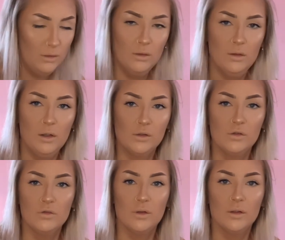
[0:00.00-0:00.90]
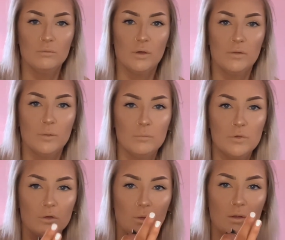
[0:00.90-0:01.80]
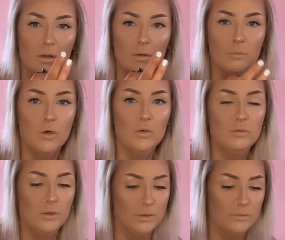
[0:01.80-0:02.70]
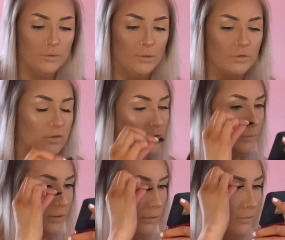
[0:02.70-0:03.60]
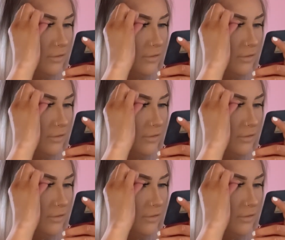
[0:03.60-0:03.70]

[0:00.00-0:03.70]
I couldn't do anything with them, so I cut them off, and I've now just got my little